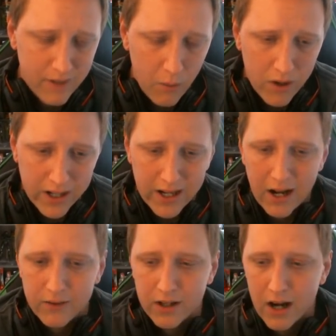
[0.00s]
want to get it
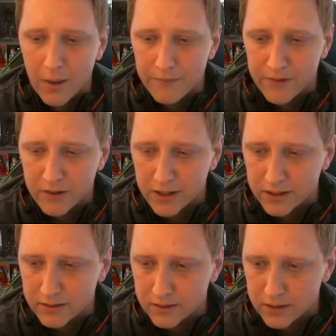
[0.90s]
out there, how I'm
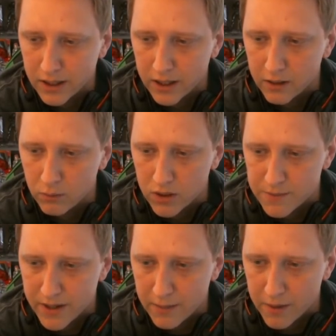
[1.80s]
feeling and
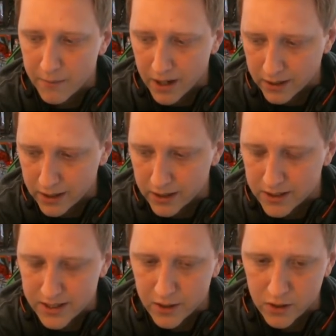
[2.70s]
what's been on my mind lately,
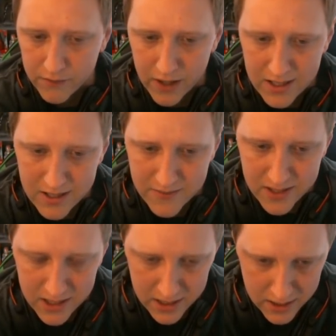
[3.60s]
because I know you guys have
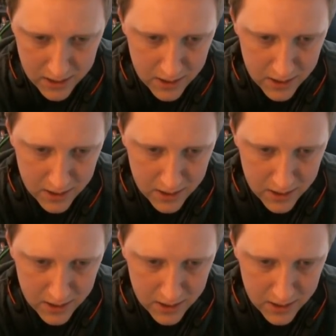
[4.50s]
seen it,